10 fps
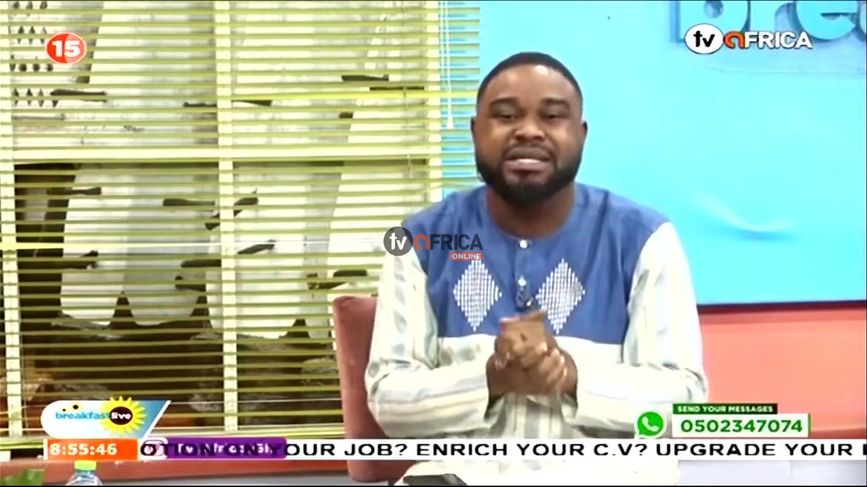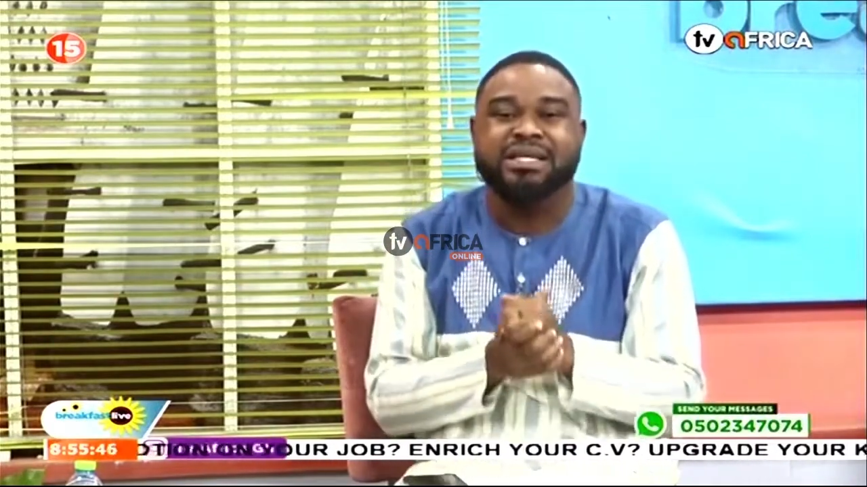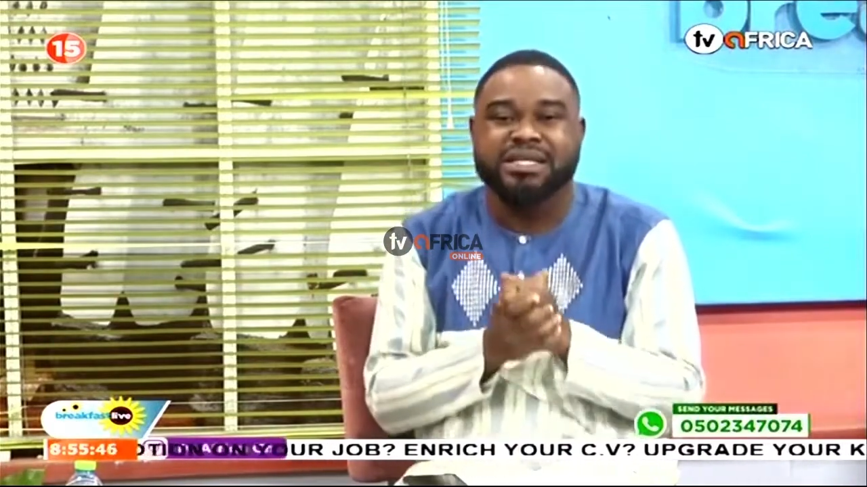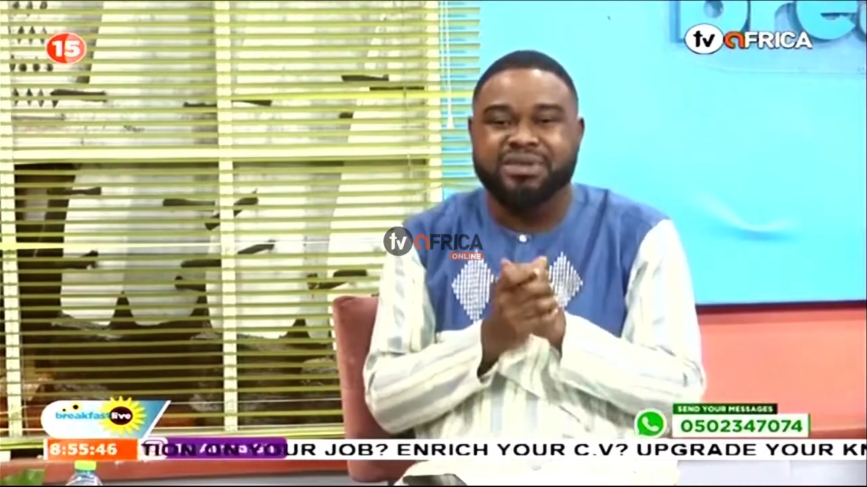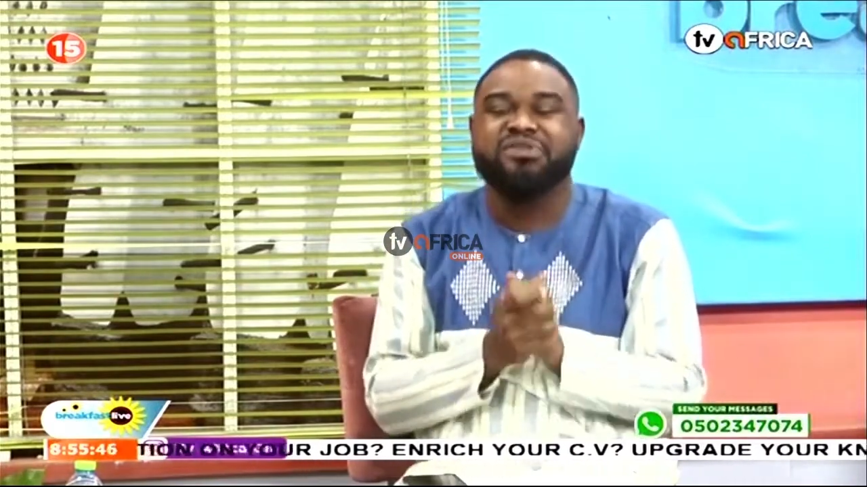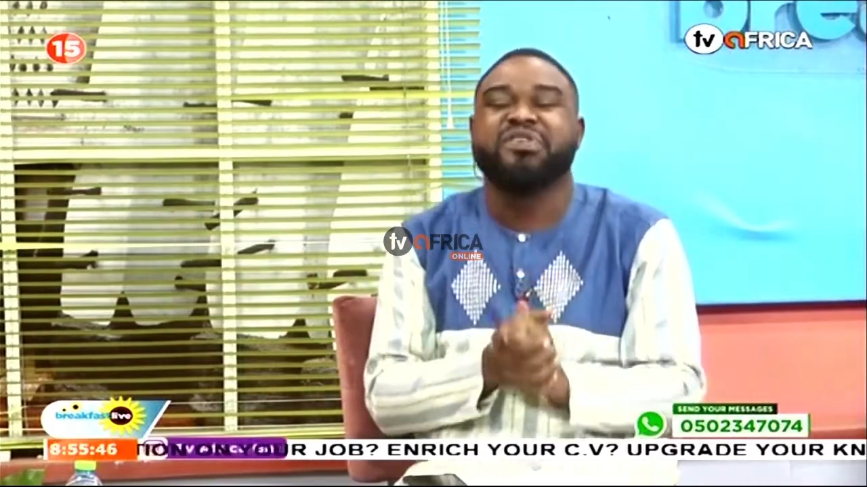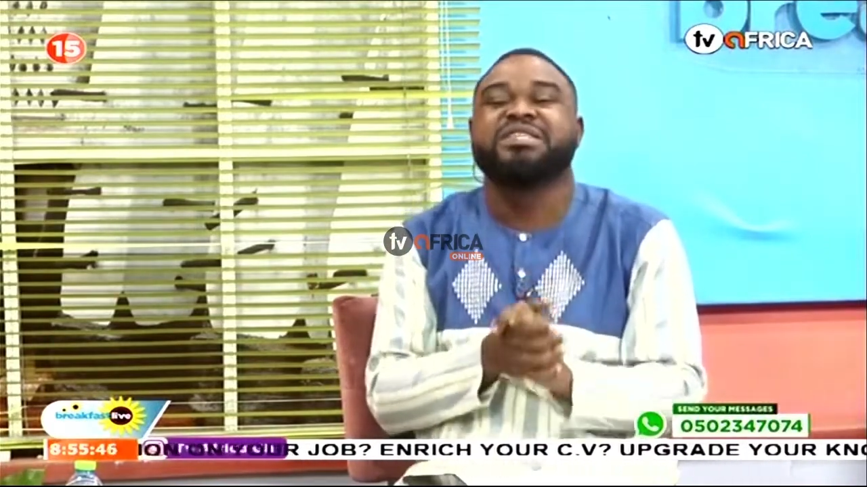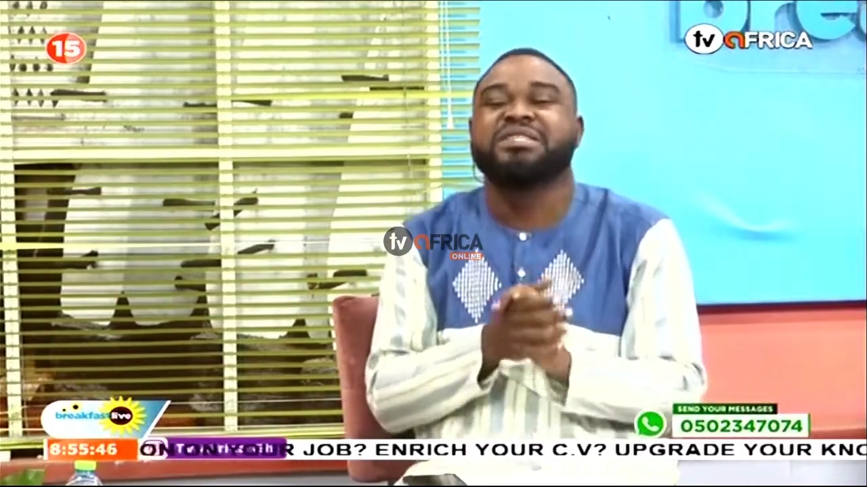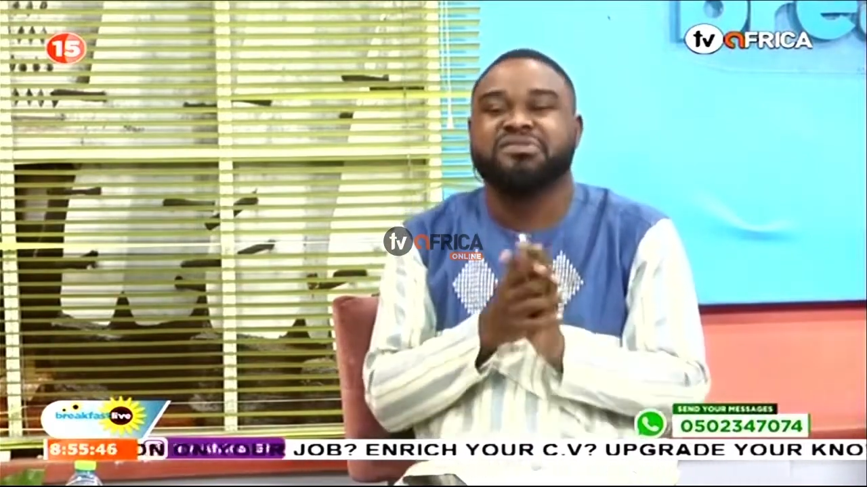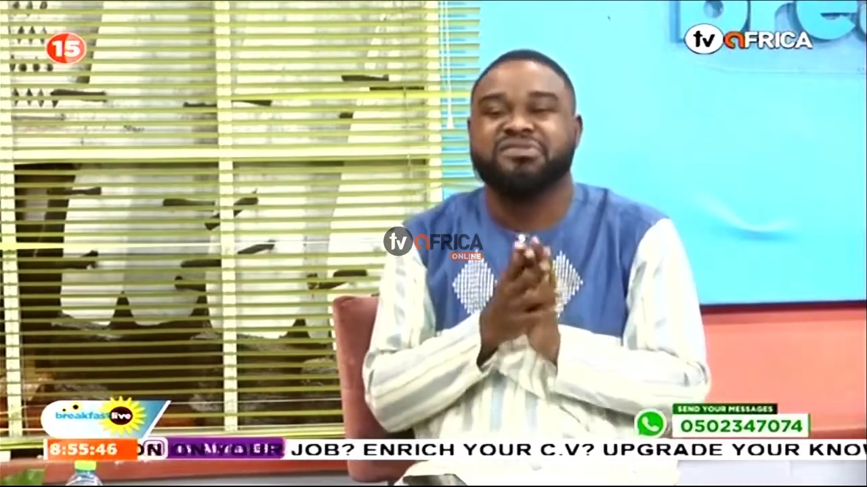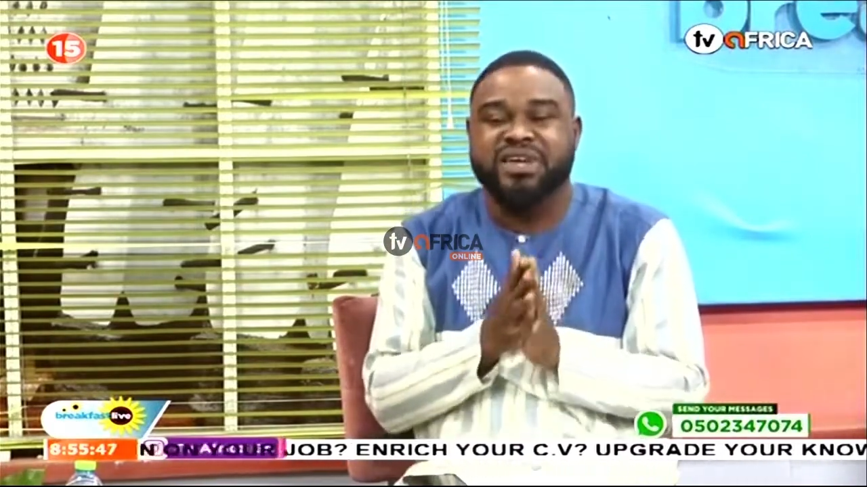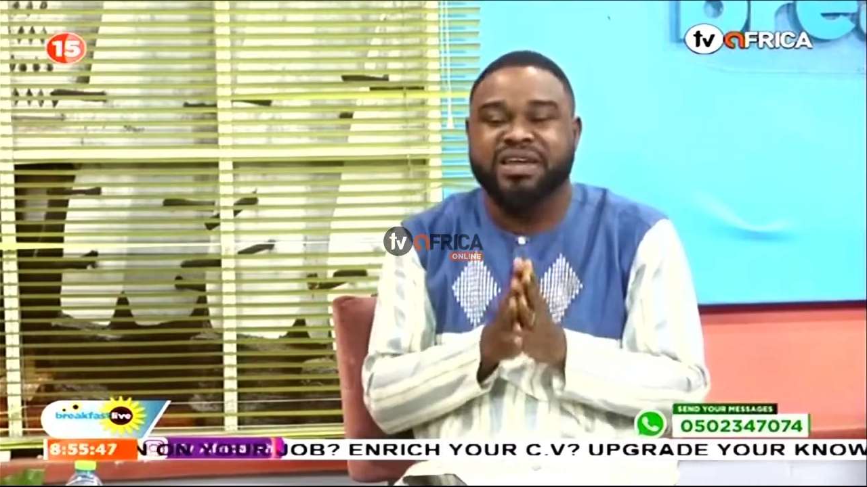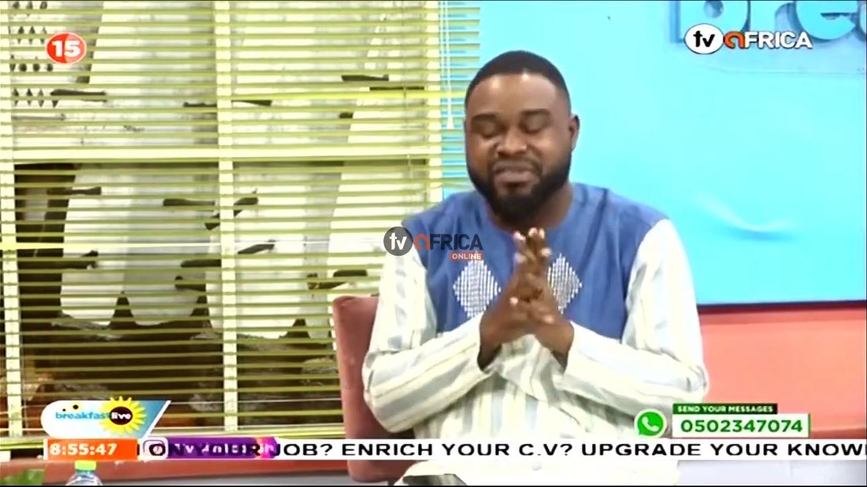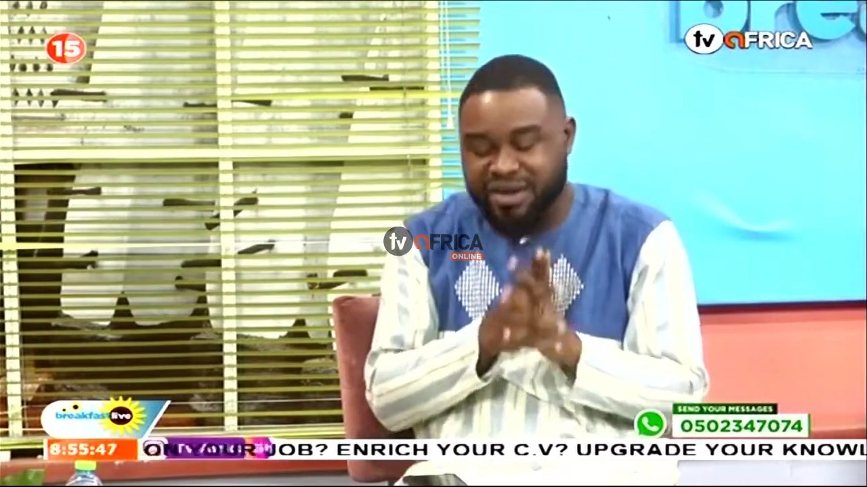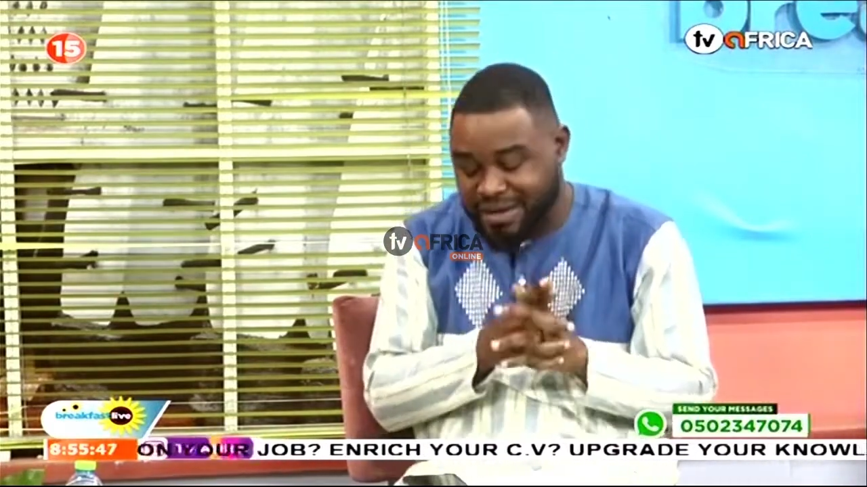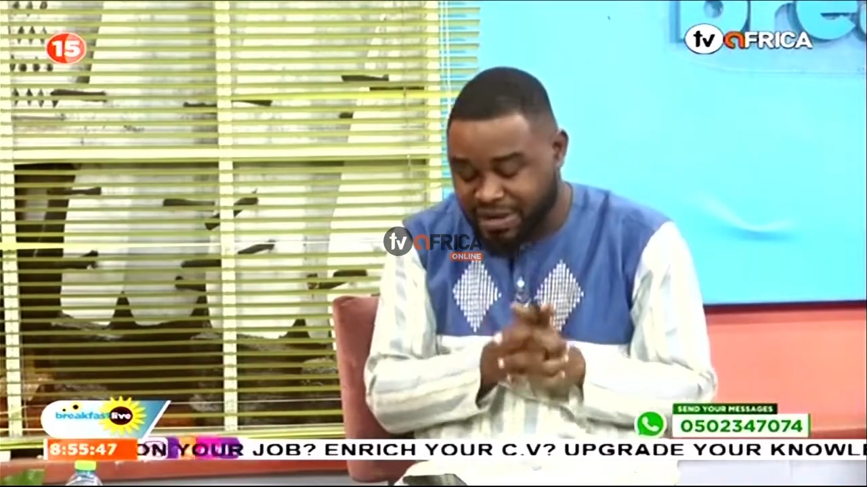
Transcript: the effect is very, very.